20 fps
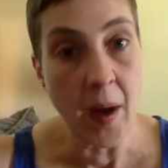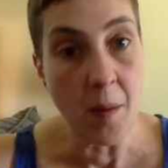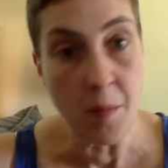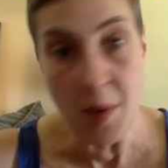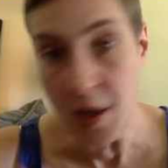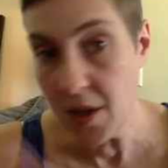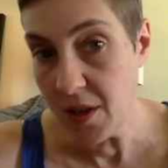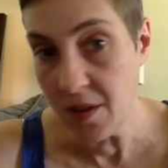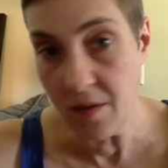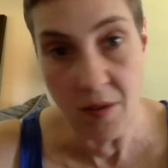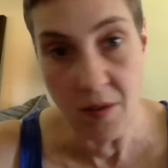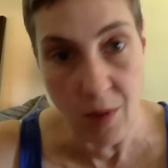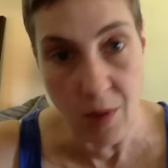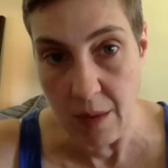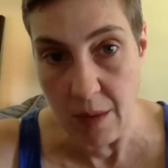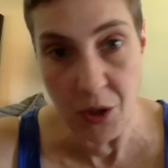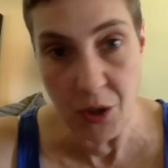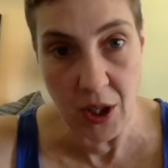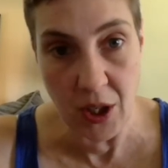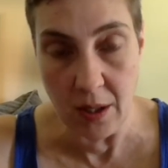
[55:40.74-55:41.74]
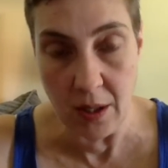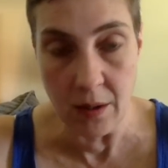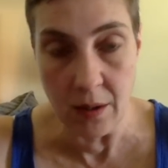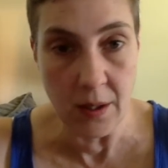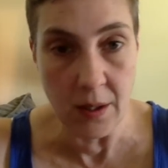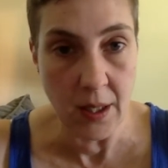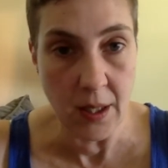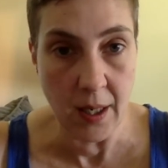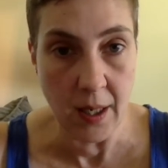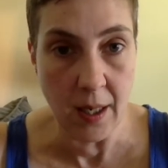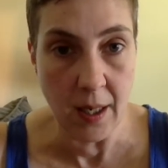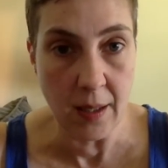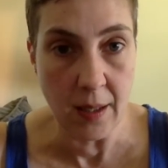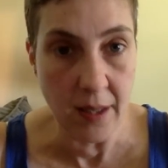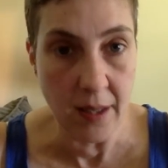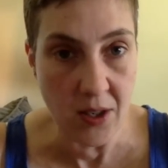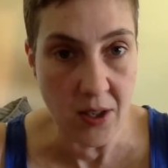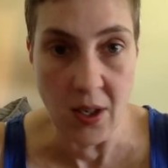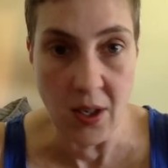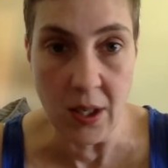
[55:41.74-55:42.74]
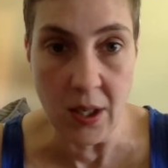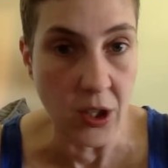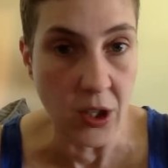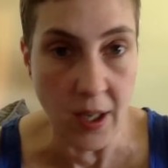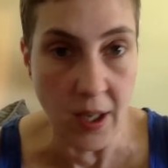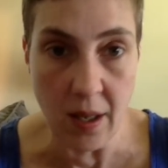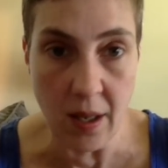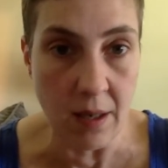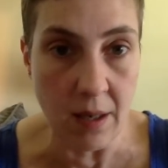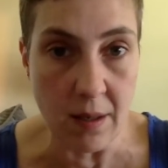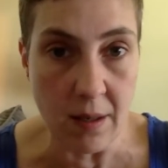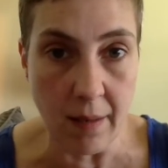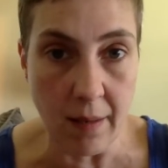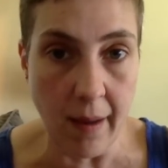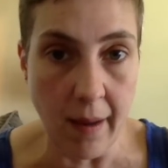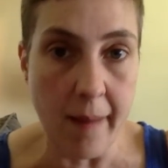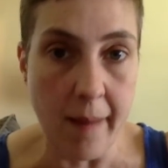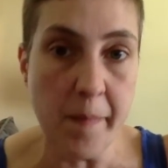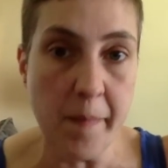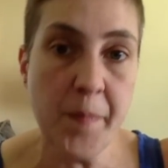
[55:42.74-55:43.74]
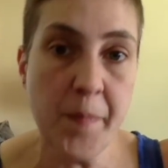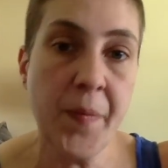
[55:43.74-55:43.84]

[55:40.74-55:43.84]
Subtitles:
because of the rape shield legislation and things like that.